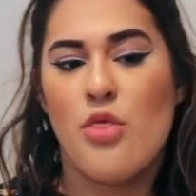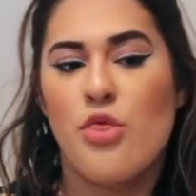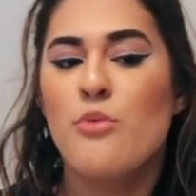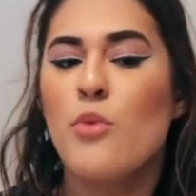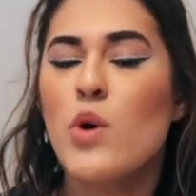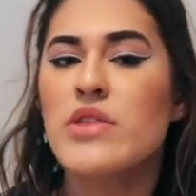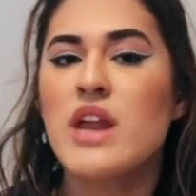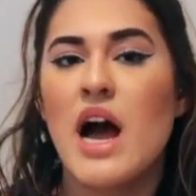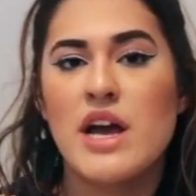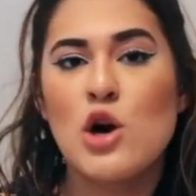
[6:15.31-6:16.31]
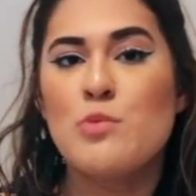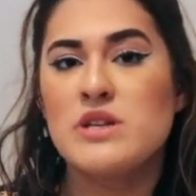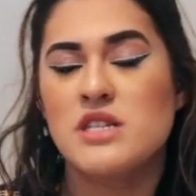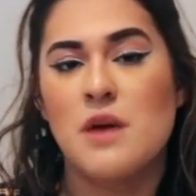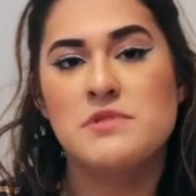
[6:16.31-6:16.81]
The more that I
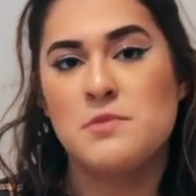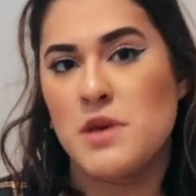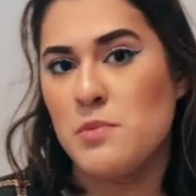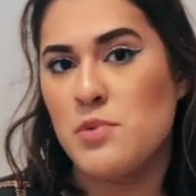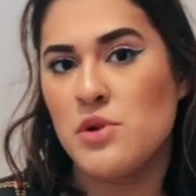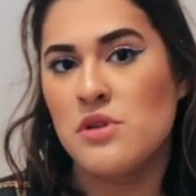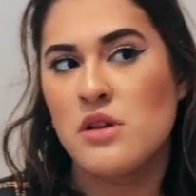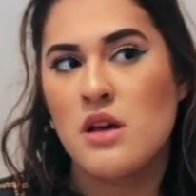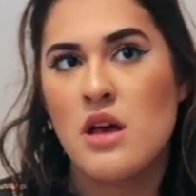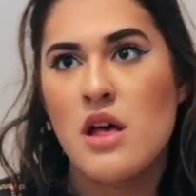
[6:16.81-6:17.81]
opened up to people,